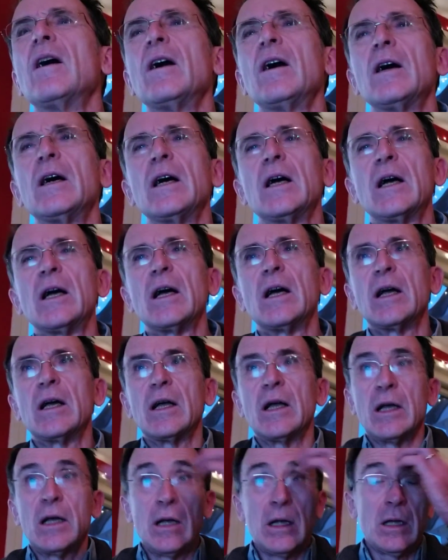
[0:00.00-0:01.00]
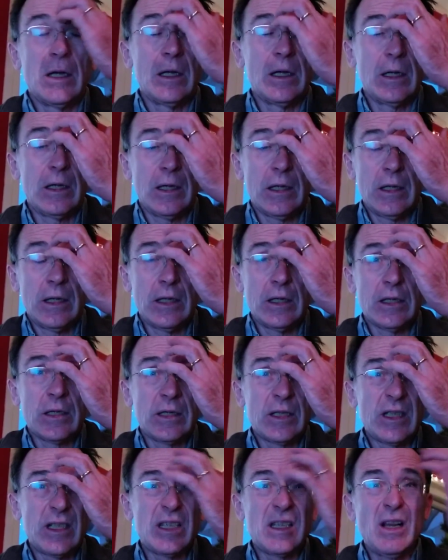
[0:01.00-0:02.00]
a
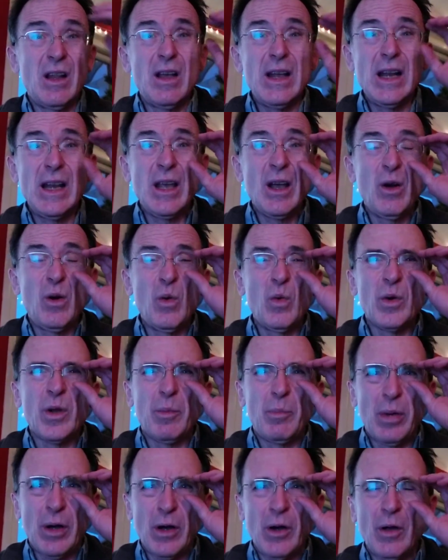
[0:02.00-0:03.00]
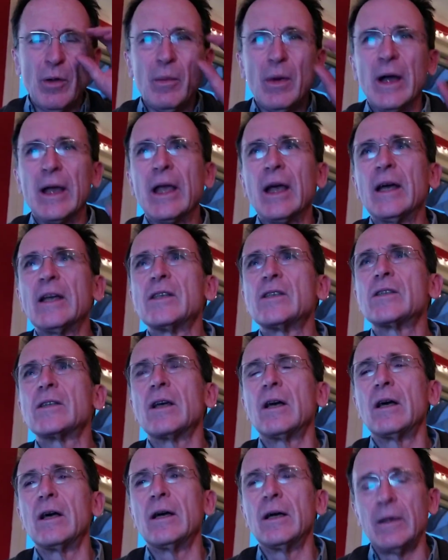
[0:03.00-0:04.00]
slightly older poem, I guess.
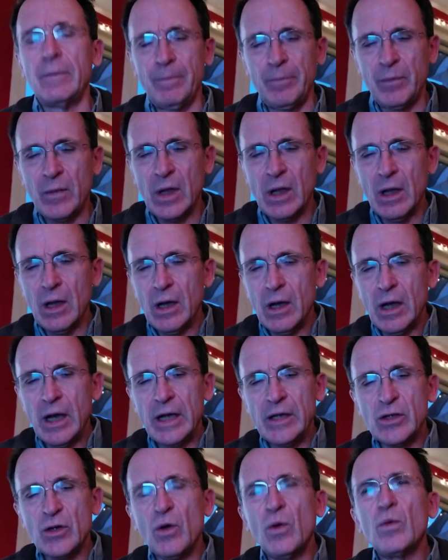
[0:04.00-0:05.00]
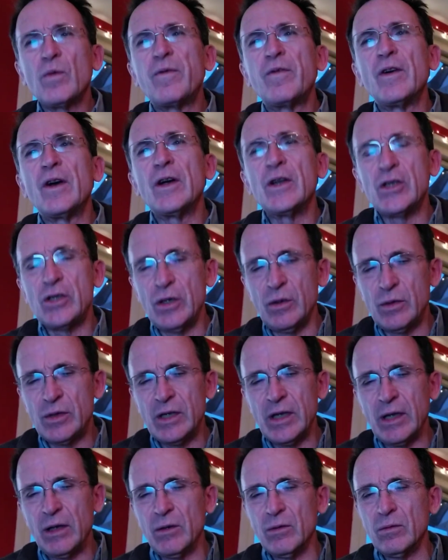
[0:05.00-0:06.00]
It's called Virtue
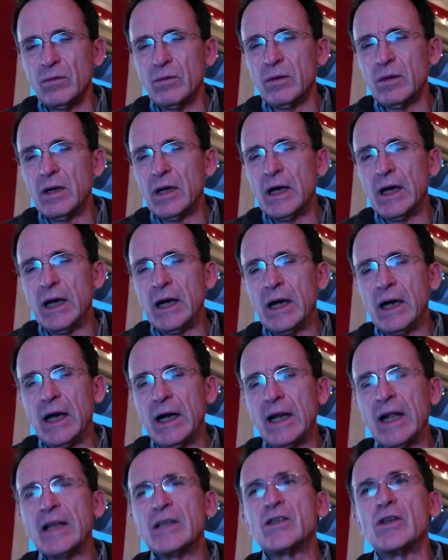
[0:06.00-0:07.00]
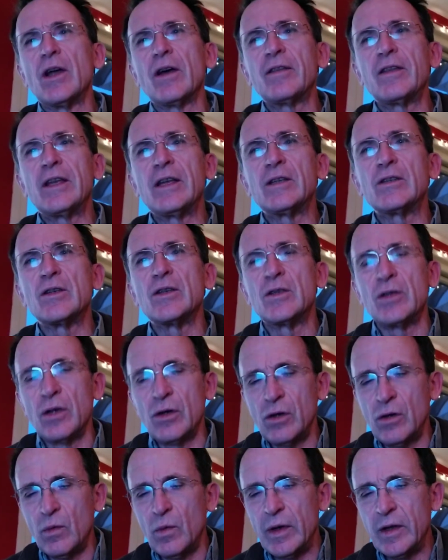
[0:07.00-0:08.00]
Signal, and it's nothing to
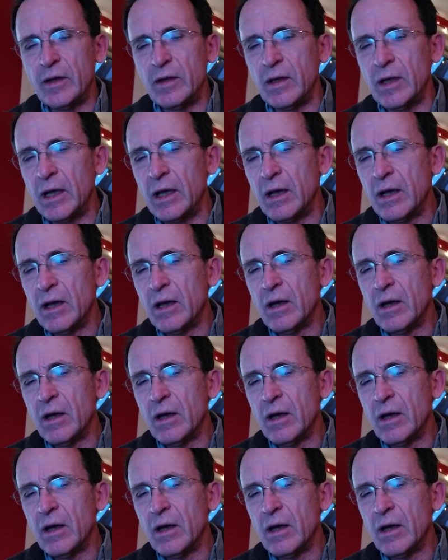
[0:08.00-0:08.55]
do with the